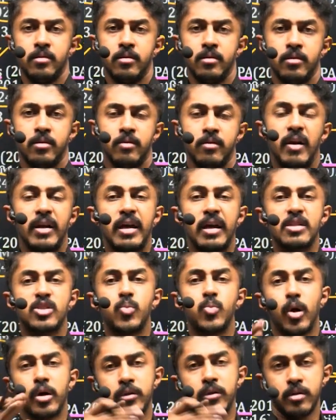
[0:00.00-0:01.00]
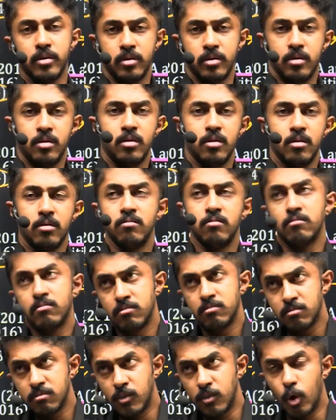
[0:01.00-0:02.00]
Well, guess what?
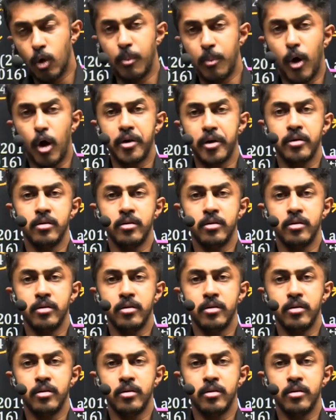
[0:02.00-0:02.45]
No border.